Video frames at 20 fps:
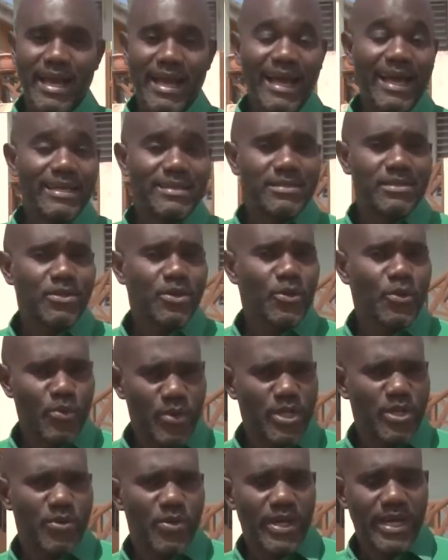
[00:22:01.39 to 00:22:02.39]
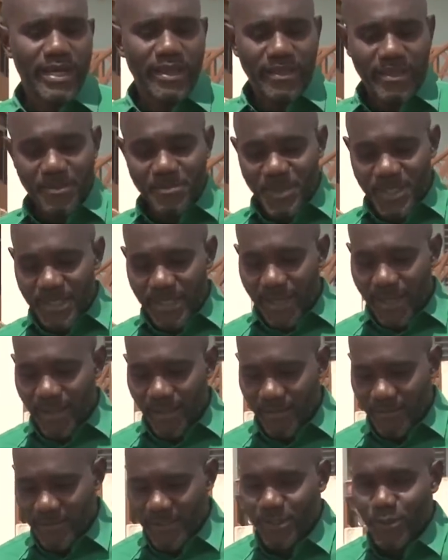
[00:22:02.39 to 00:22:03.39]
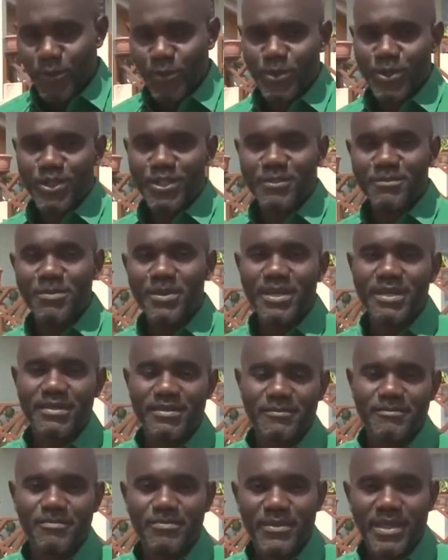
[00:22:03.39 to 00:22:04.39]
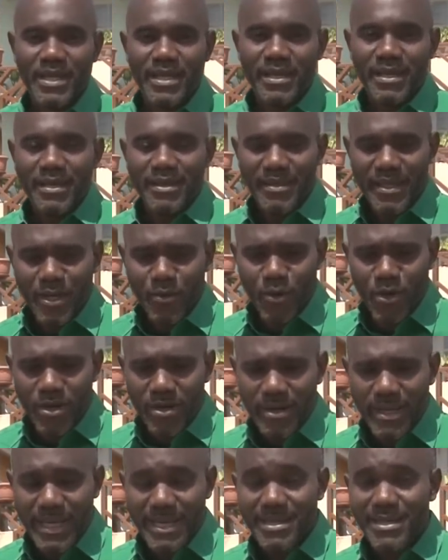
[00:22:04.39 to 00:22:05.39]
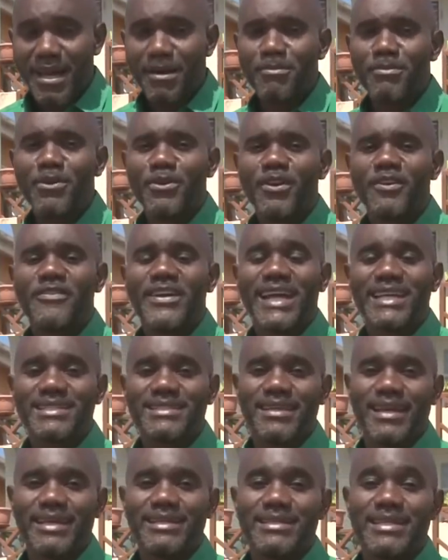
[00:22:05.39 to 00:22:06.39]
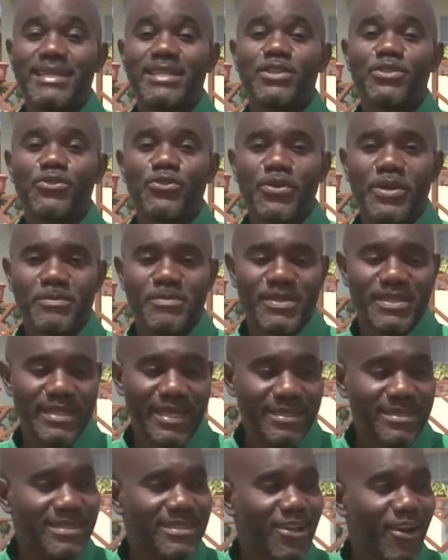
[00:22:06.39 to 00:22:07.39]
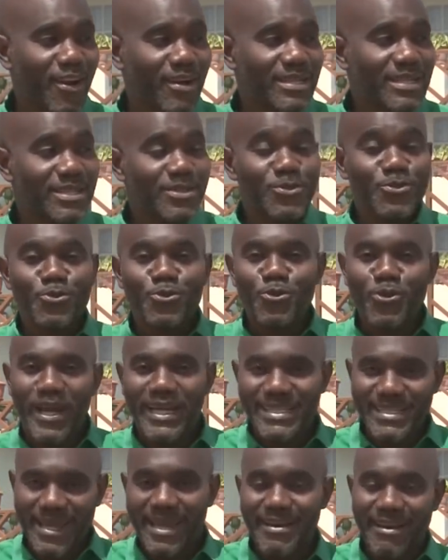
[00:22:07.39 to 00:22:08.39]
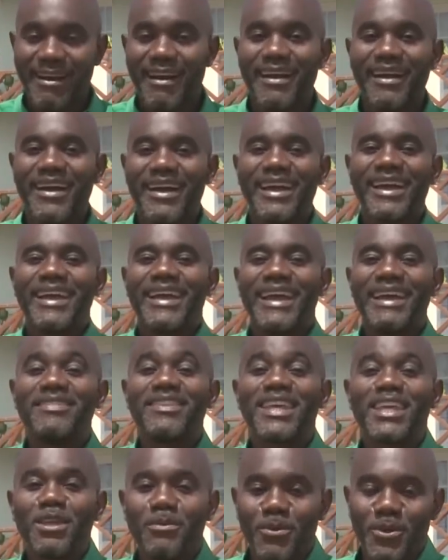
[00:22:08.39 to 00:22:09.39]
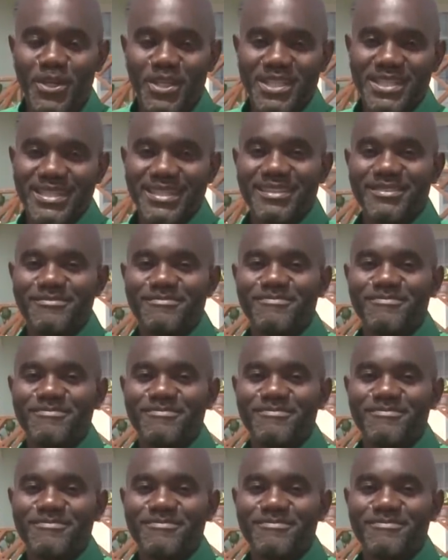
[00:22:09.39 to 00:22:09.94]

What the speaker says: and to recreate themselves, so to speak. There were a number of exciting trips that started right here in the community.